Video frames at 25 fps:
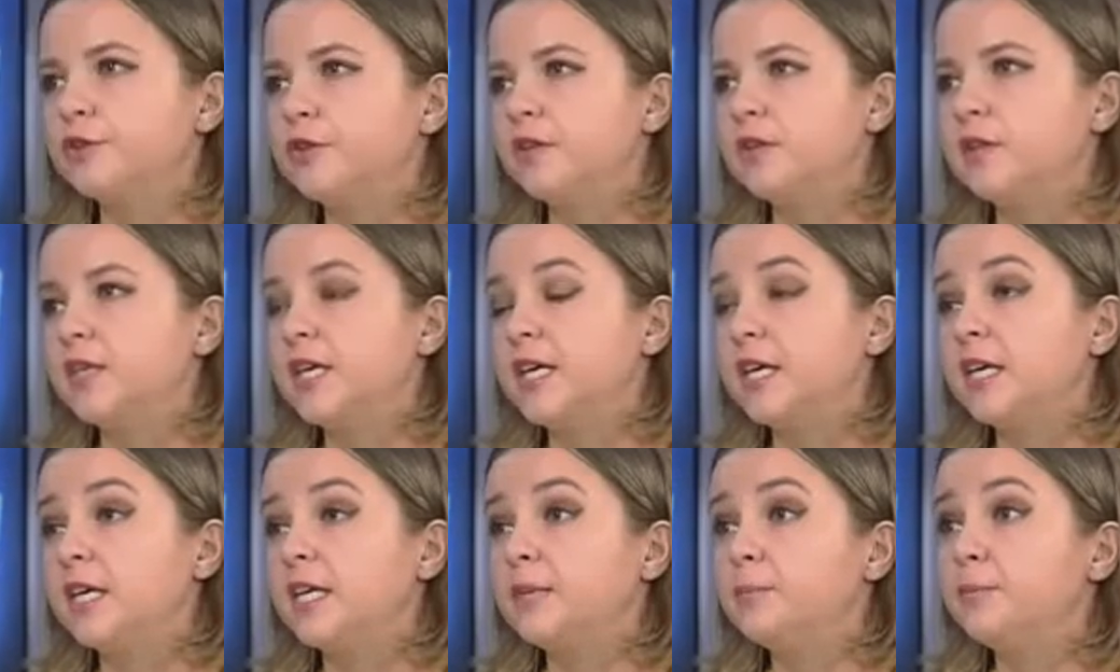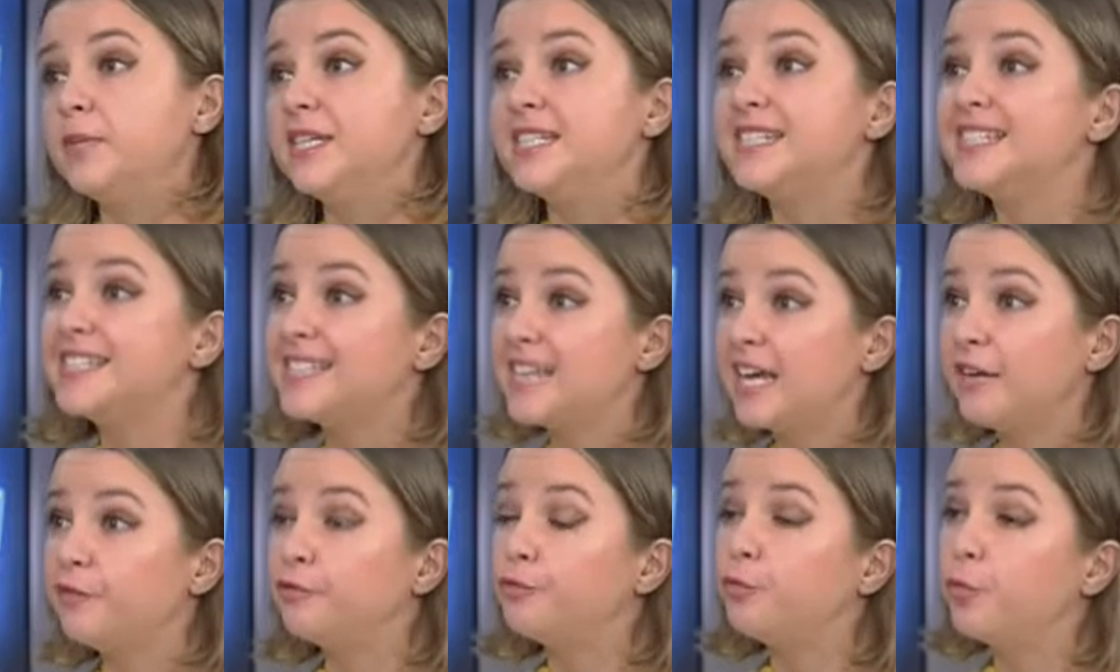that they can be safe
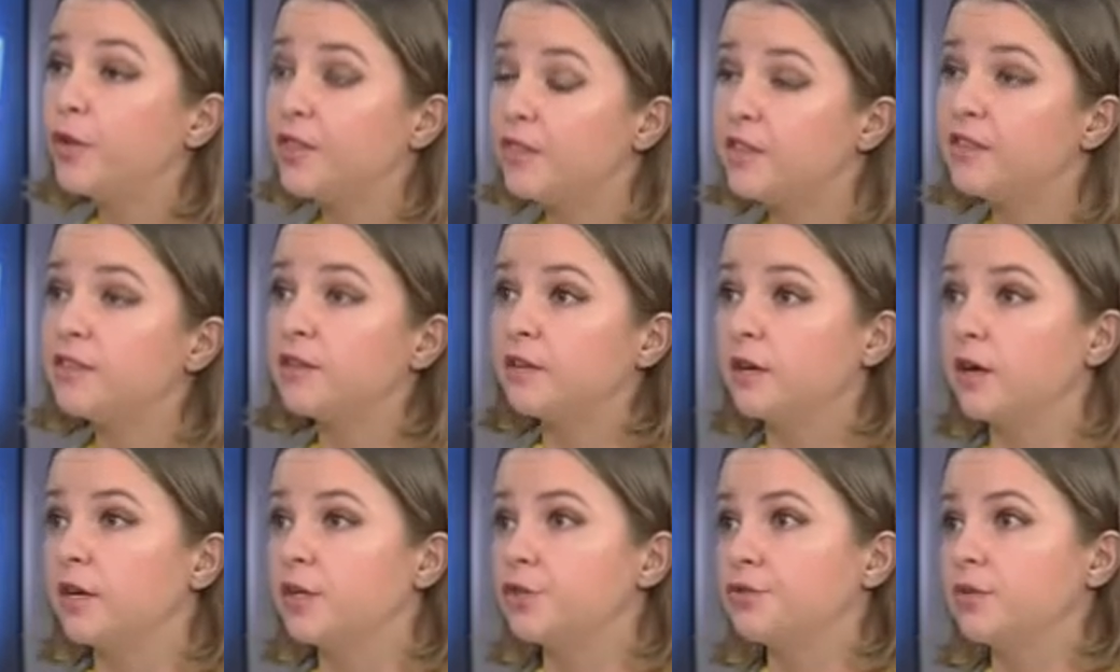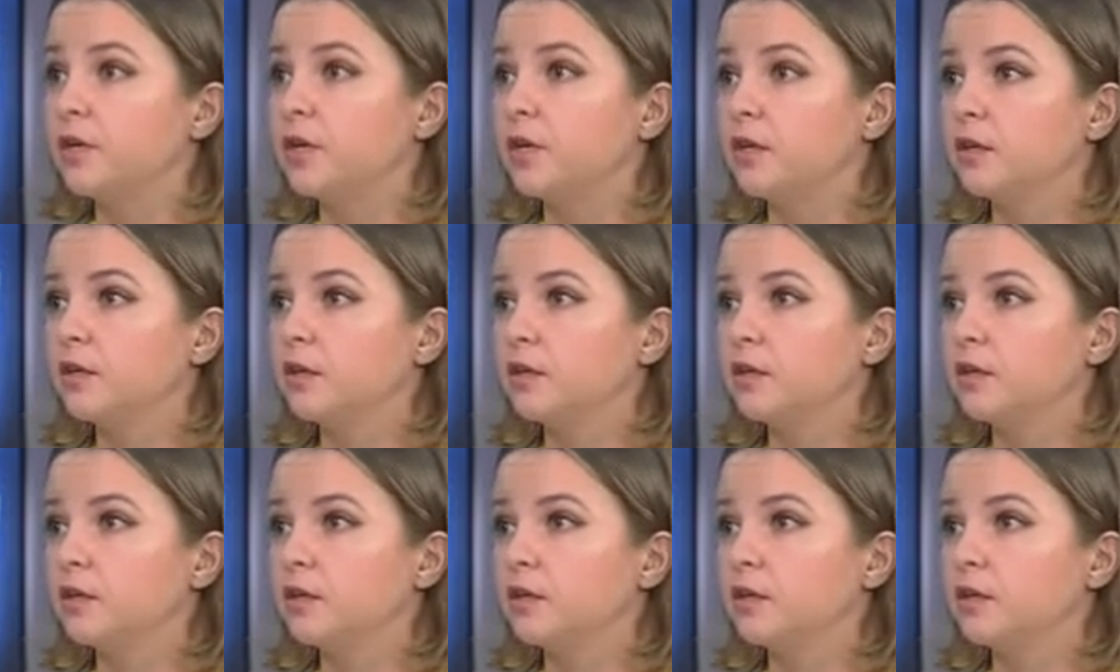within the country?